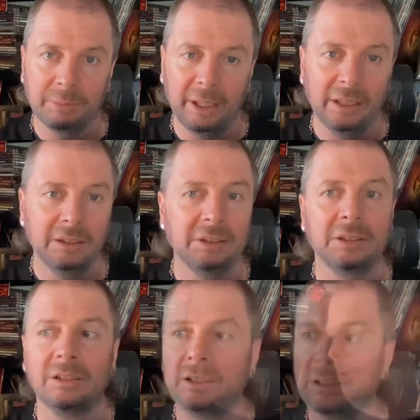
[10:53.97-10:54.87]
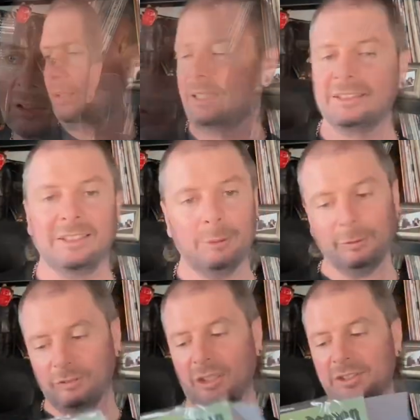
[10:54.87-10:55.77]
band. Next up,
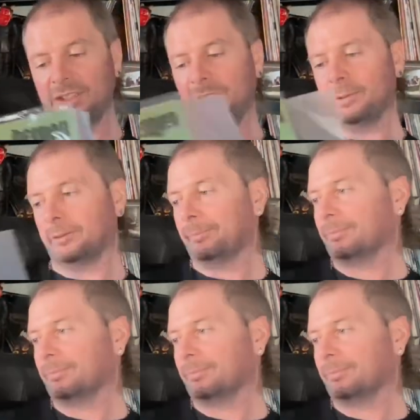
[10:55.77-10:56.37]
we've got Demon.